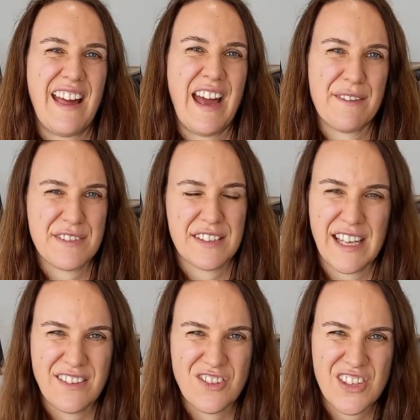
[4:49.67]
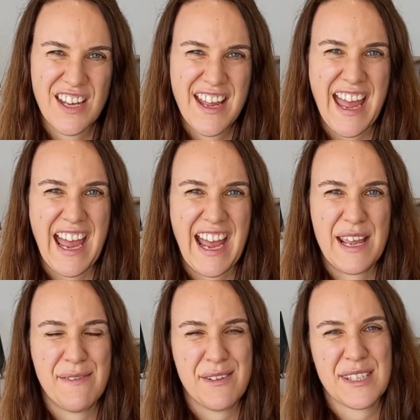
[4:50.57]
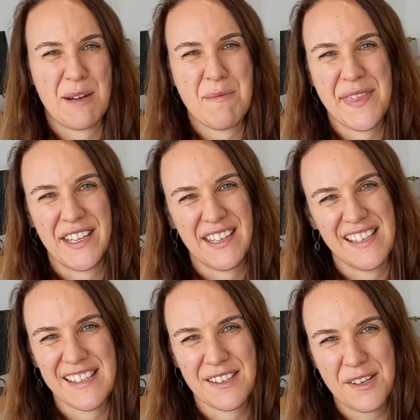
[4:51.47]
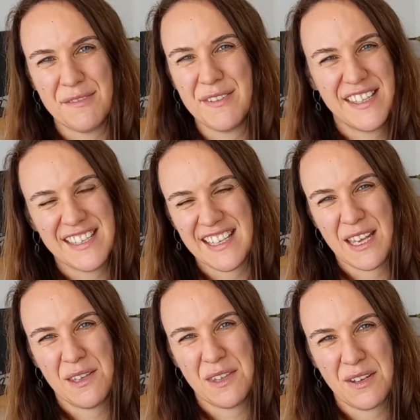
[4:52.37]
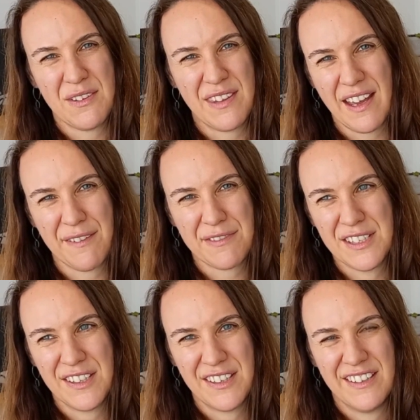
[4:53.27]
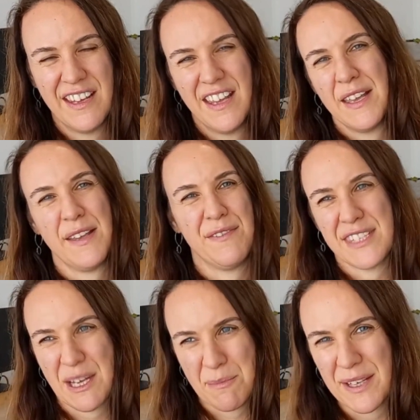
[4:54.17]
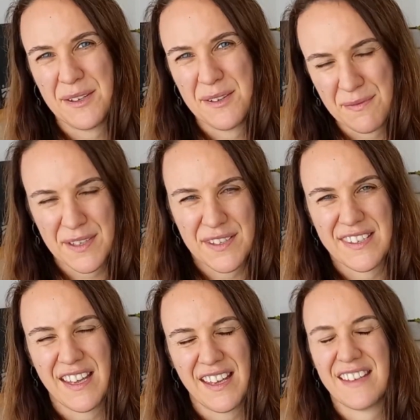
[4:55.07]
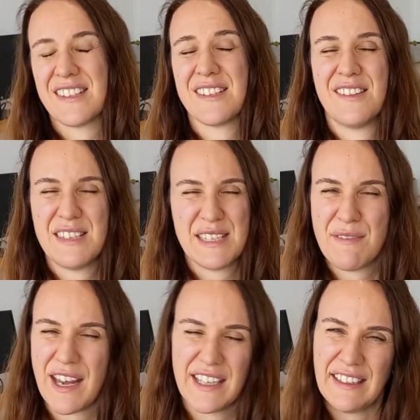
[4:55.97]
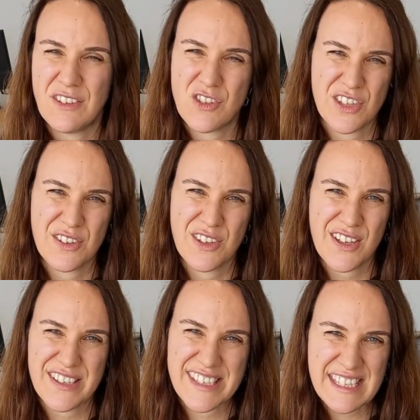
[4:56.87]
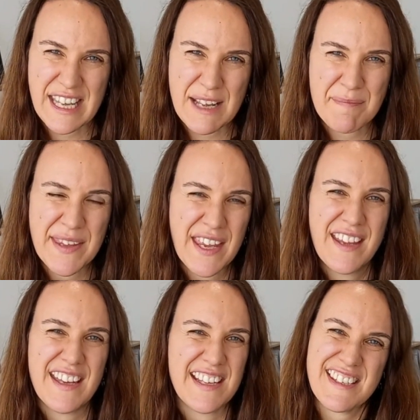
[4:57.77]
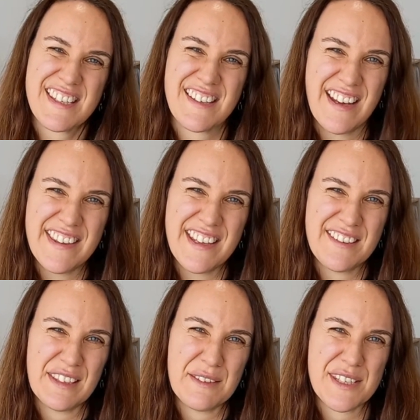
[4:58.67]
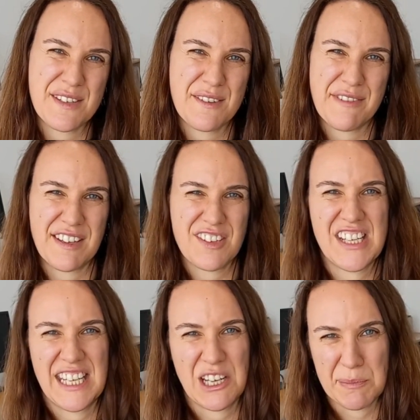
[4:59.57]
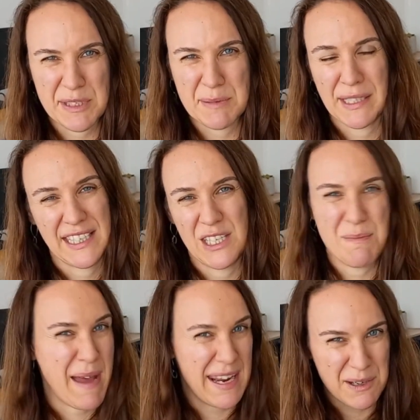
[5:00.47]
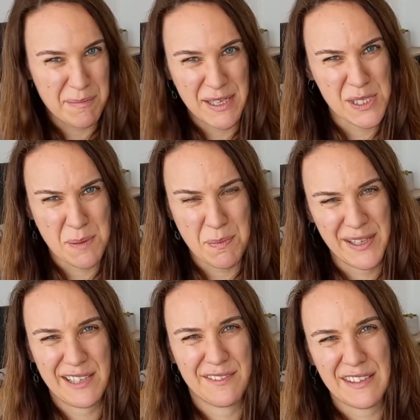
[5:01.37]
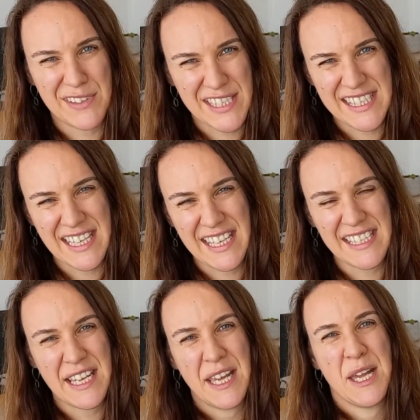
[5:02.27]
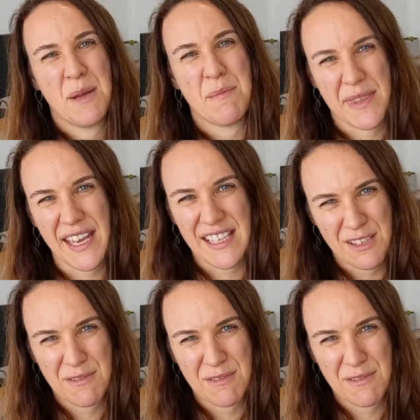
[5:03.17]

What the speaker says: after lunch. If you're someone that needs a coffee to get you through the afternoon, if you're someone who feels like as soon as you've had lunch you could go to sleep, it's a sign that your liver's not functioning optimally. You may not be to the point of liver disease, but that's a